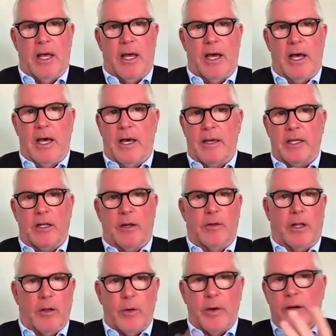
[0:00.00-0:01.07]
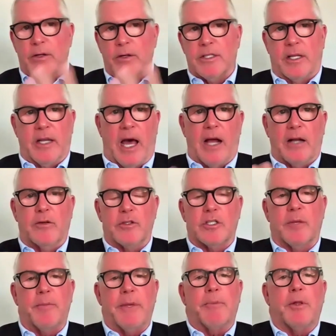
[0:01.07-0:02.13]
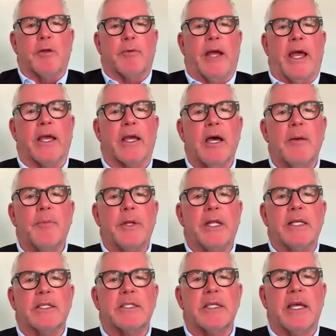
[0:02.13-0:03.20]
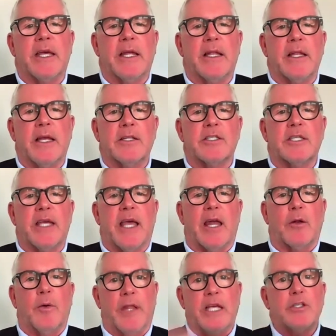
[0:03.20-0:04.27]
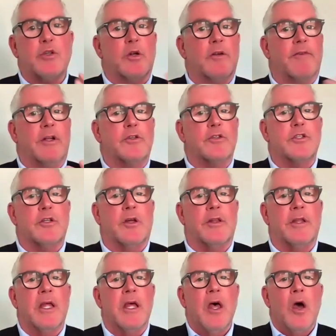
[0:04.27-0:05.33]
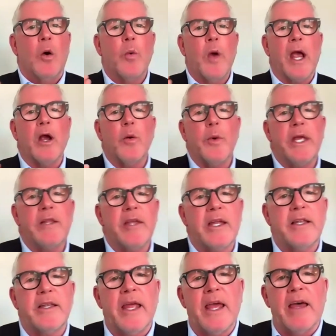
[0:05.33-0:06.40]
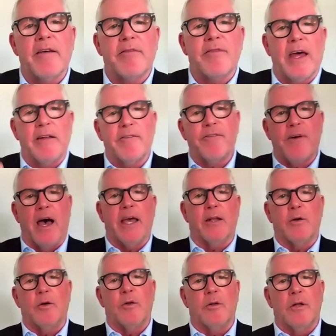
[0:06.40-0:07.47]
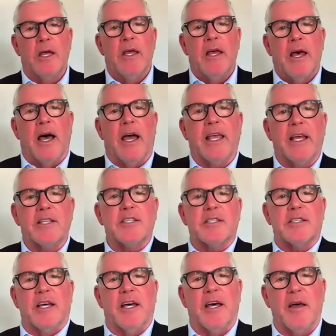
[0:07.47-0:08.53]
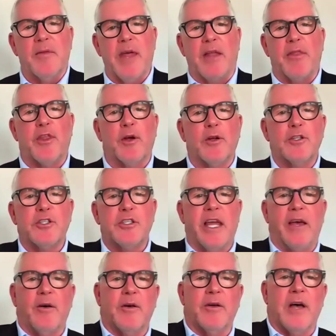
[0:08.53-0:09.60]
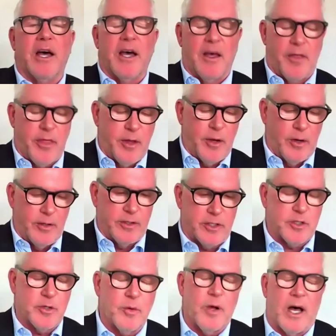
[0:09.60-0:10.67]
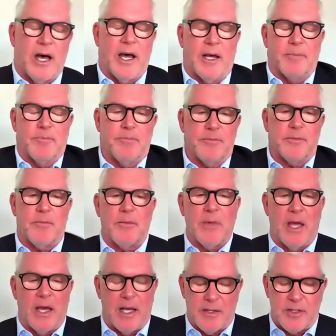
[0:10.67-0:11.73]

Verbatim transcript: Uh, you know, the lawyers, the doctors, the people that ran companies in, in Seattle, and they sort of understood where we didn't have that final, I guess, uh, that third stale, uh, third uh, uh,